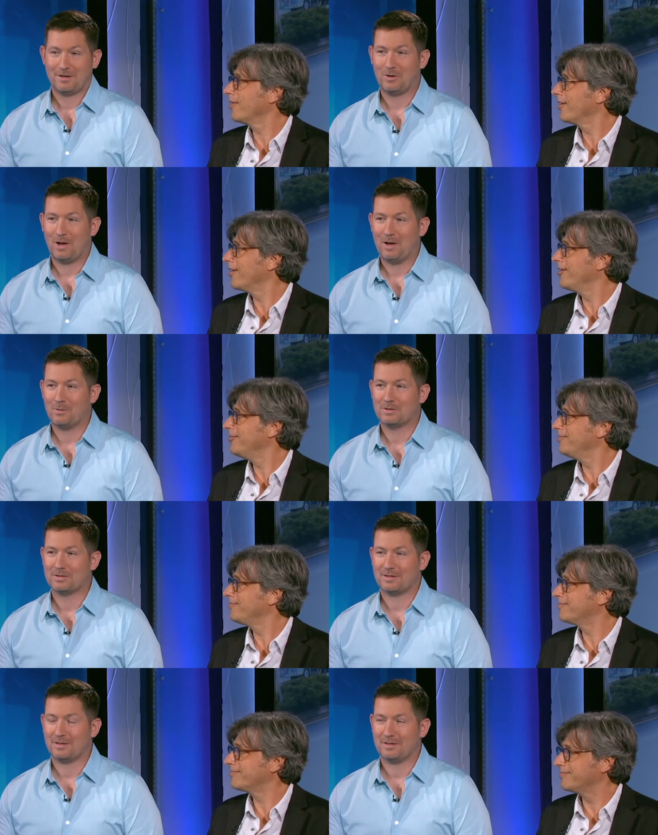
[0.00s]
Speaker 1: You know, I
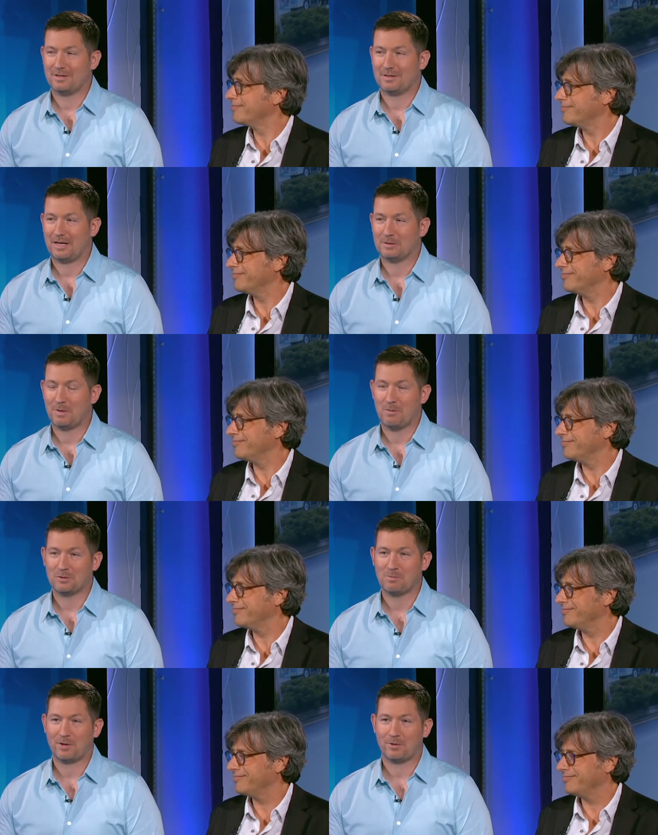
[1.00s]
spent
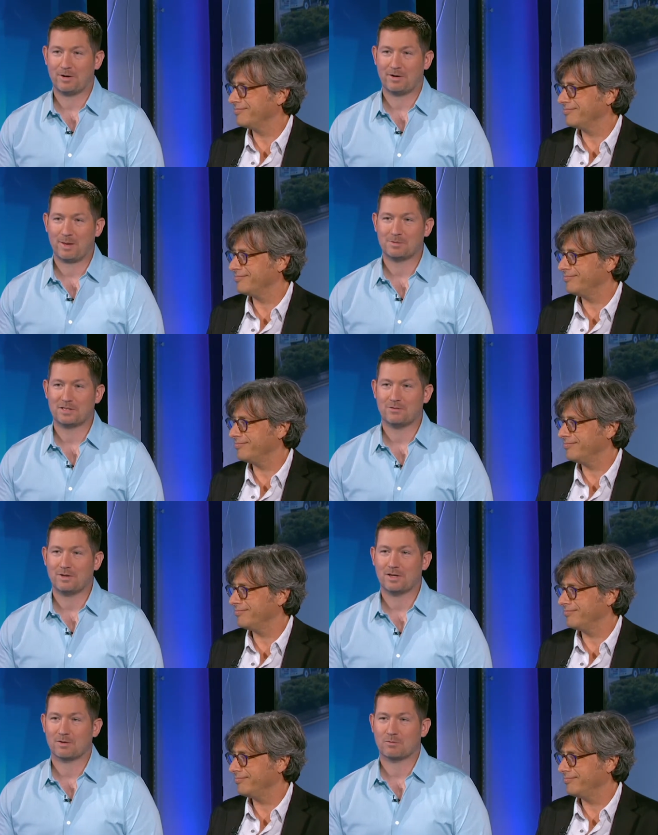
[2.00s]
most of my career at
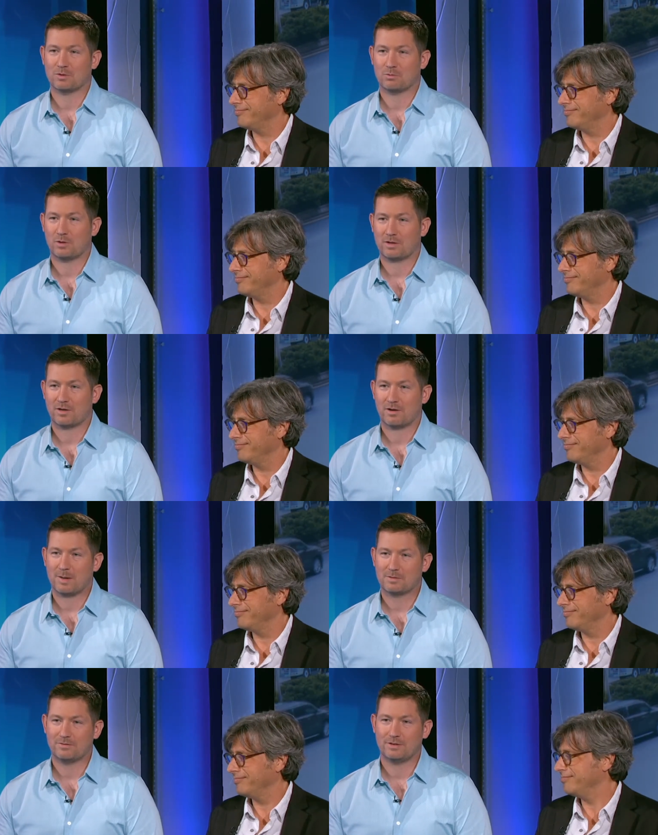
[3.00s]
MTV and was working on
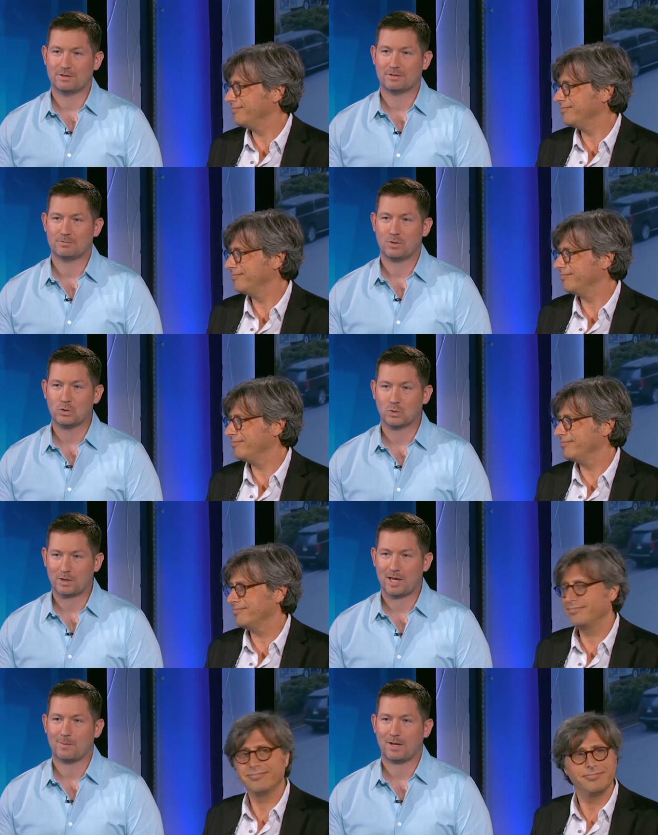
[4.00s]
MTV's social
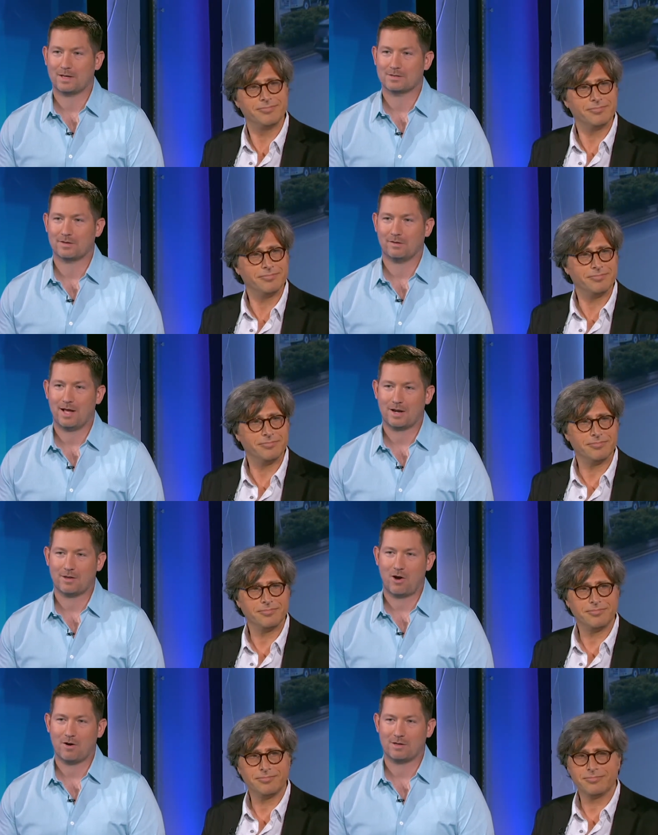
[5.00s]
campaigns, and a lot of
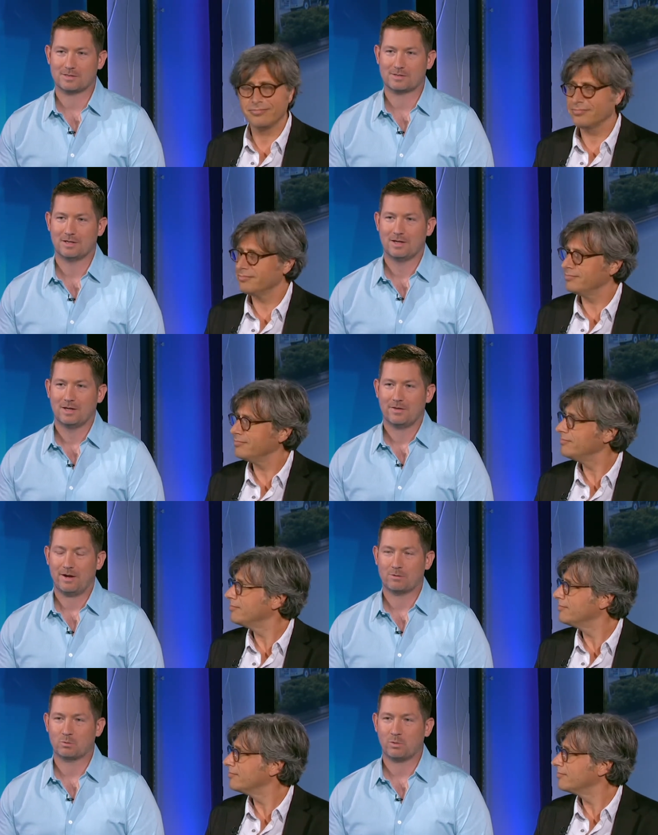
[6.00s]
the artists that I was